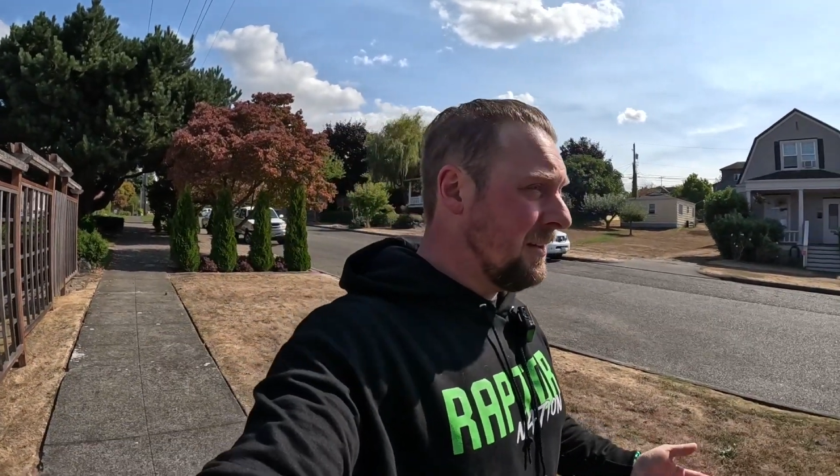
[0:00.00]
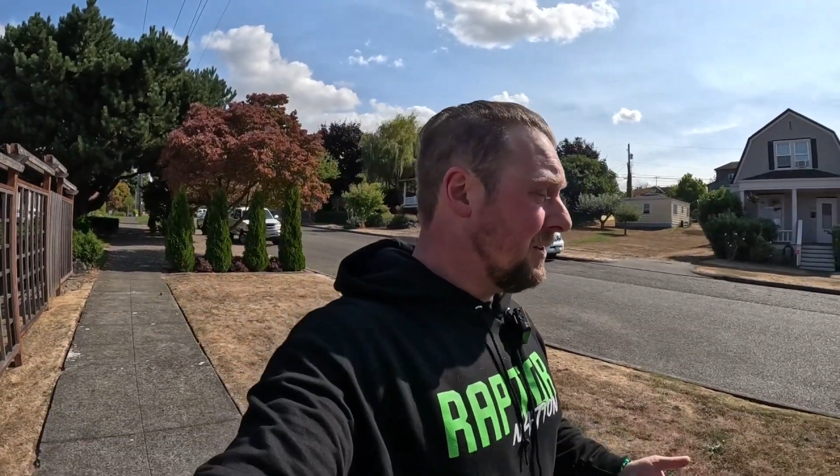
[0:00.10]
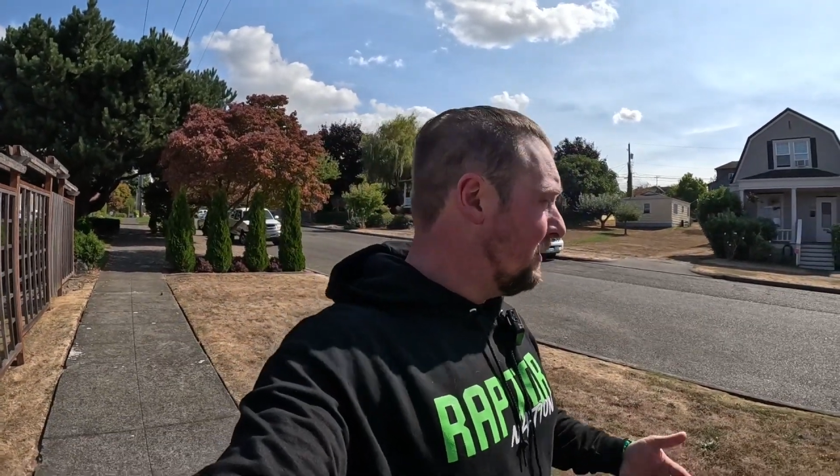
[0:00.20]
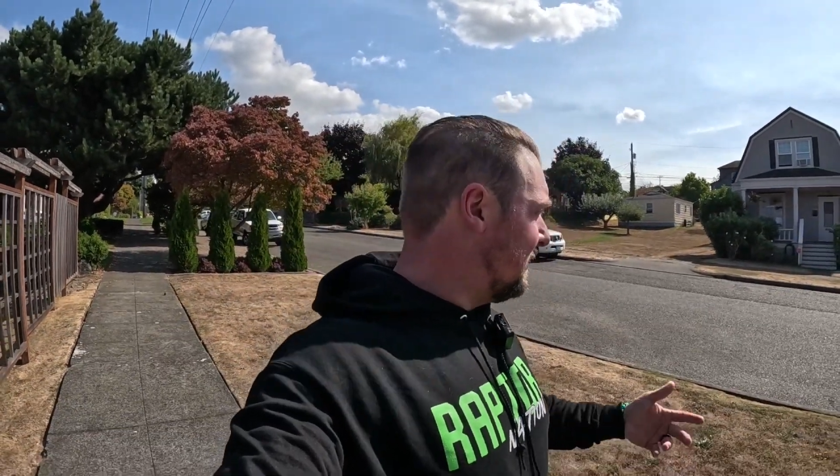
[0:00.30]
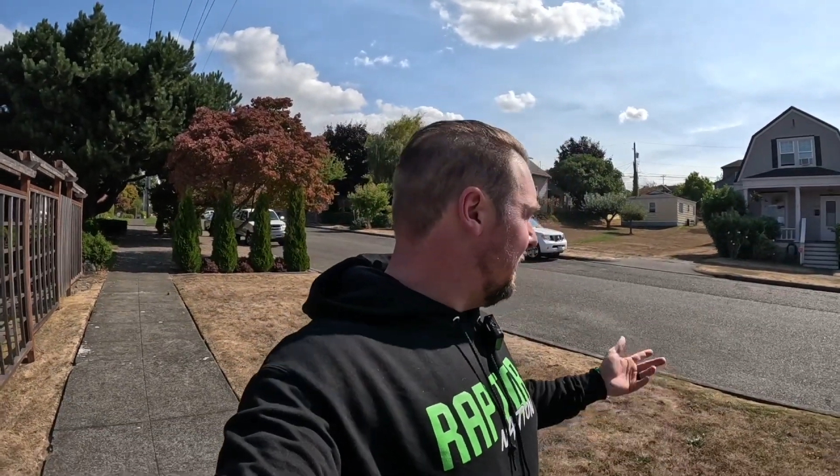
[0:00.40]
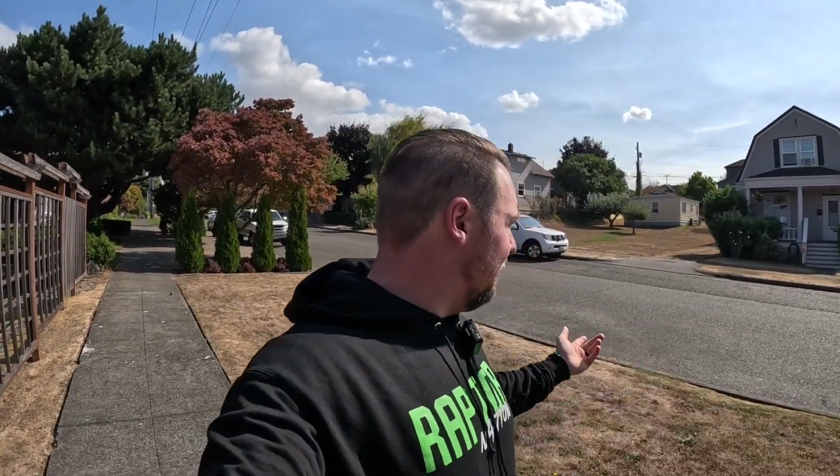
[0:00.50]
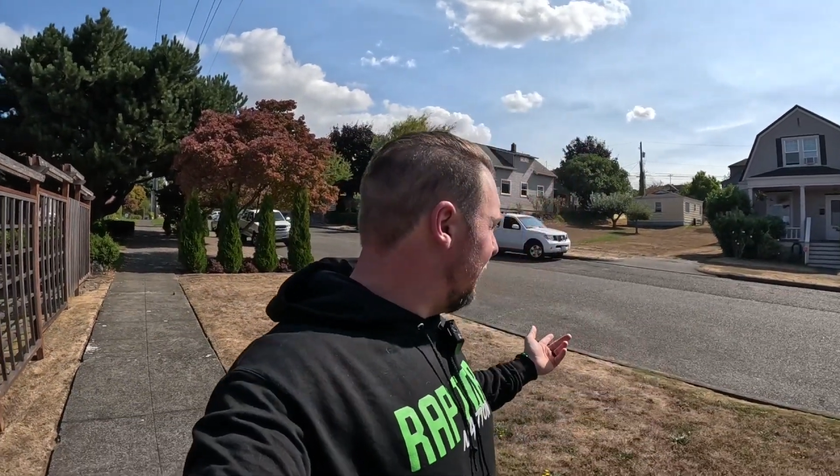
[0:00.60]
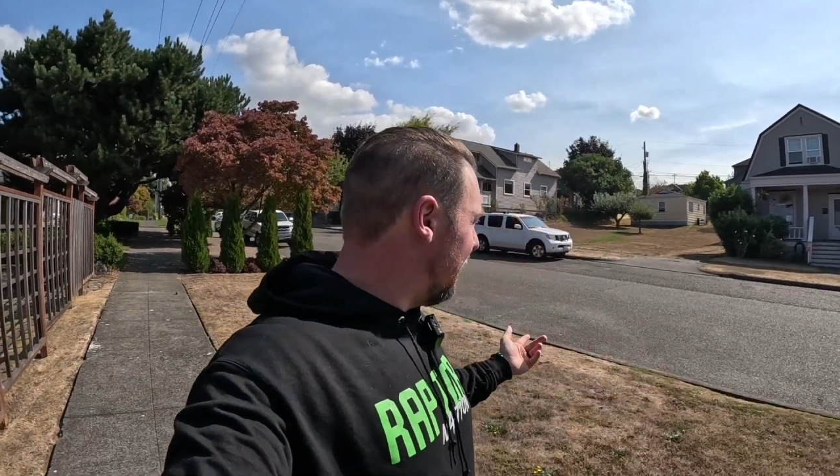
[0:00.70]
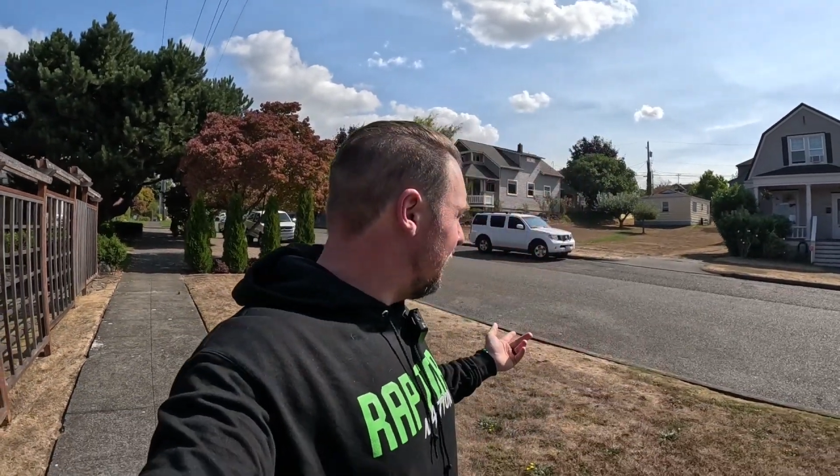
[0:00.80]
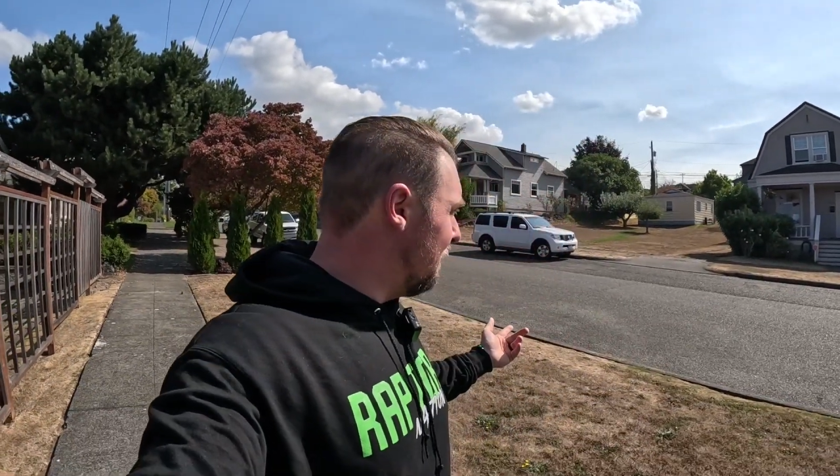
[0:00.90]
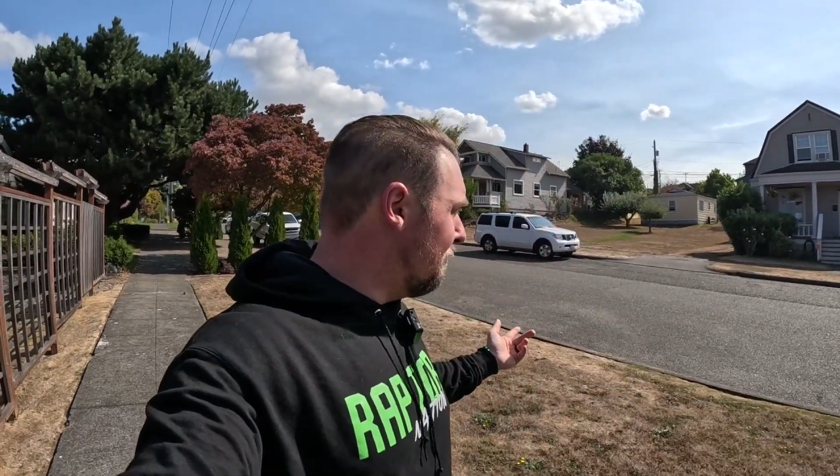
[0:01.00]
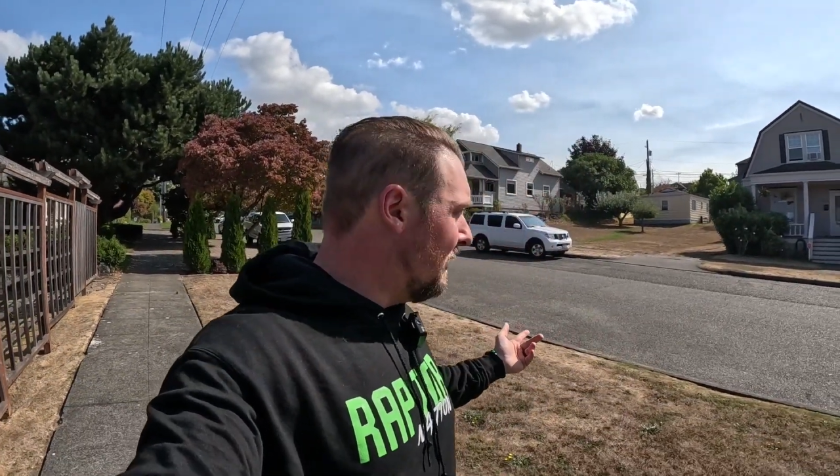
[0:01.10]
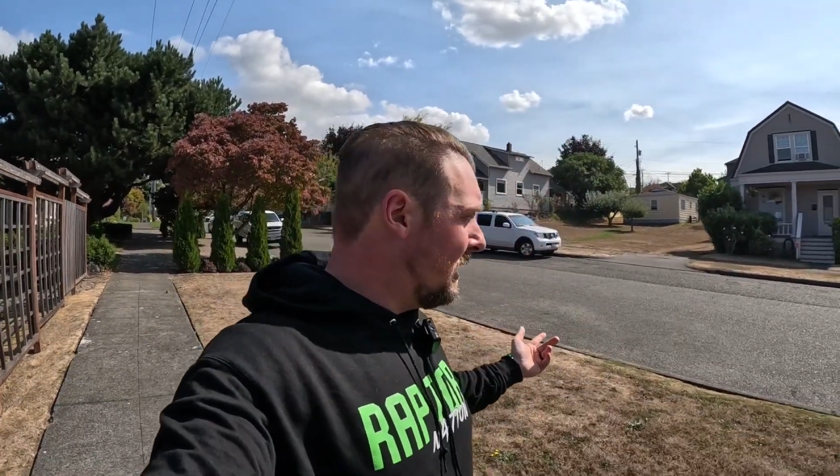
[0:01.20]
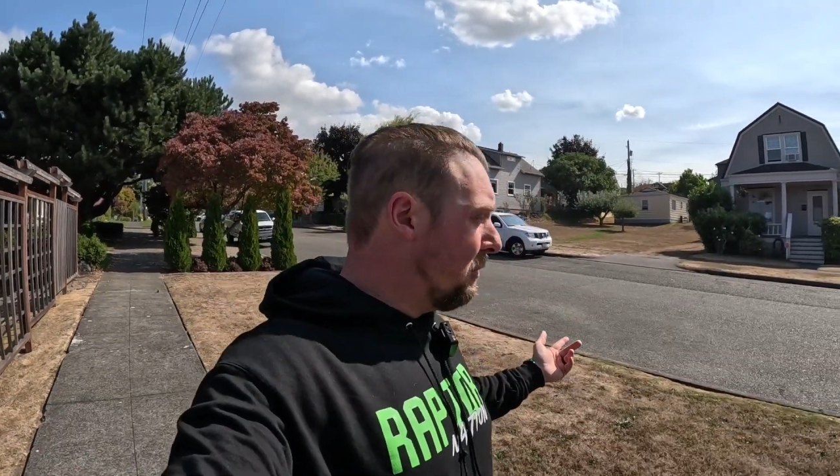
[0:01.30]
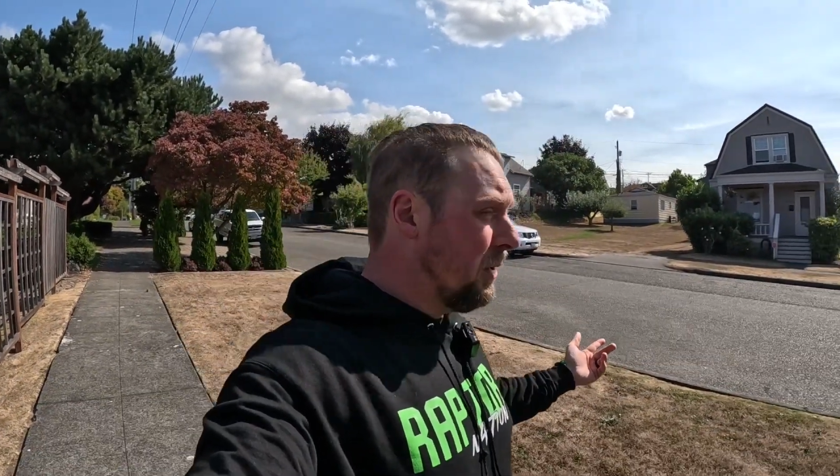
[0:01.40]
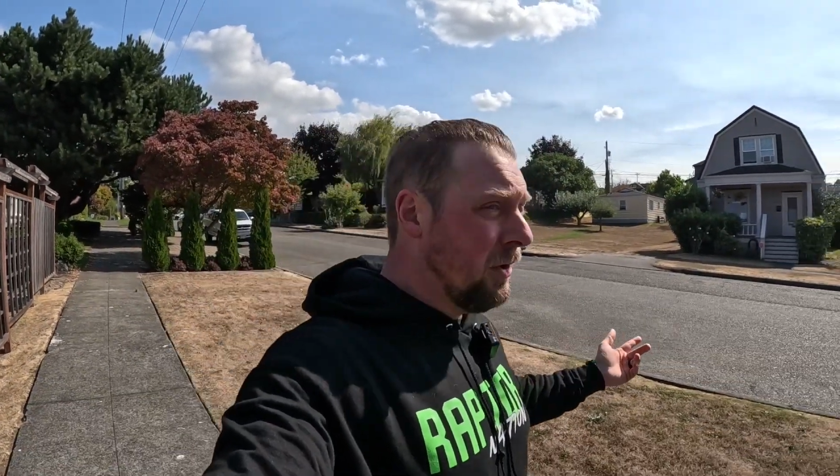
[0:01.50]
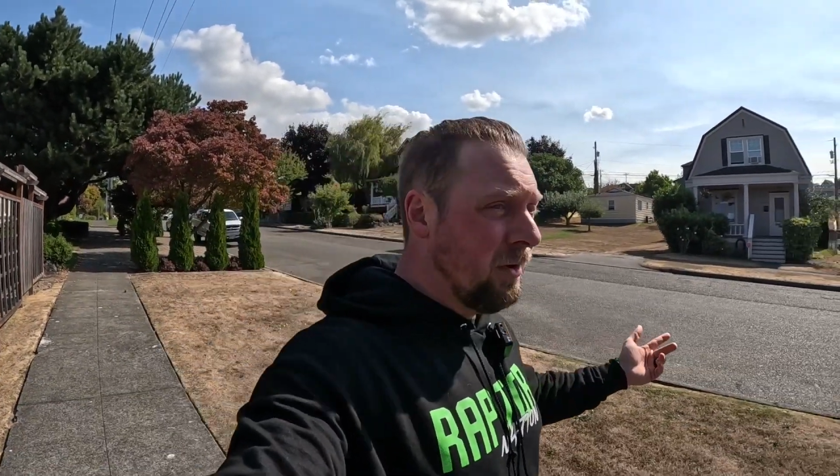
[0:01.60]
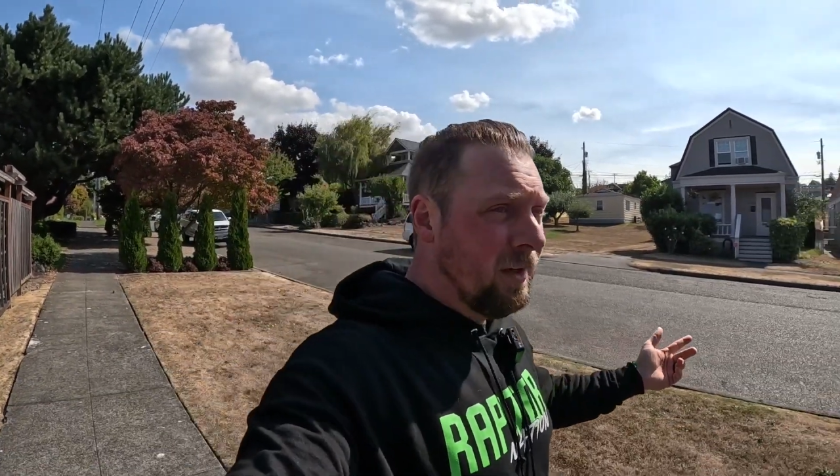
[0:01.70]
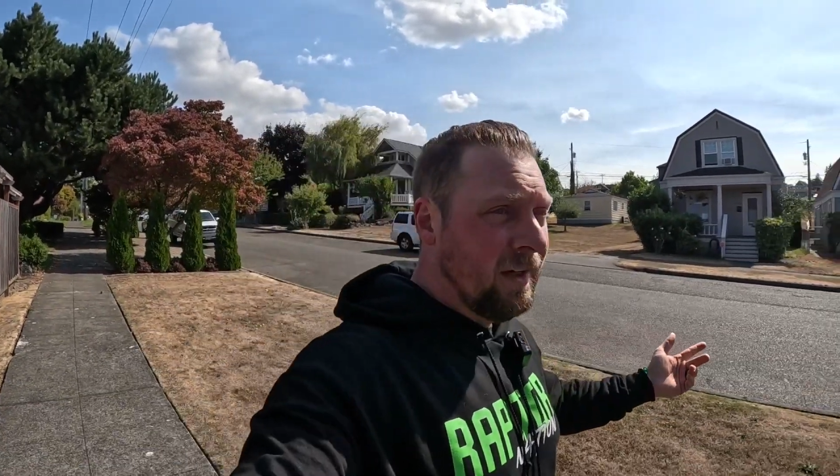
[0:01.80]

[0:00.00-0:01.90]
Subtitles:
Like, you see very minimal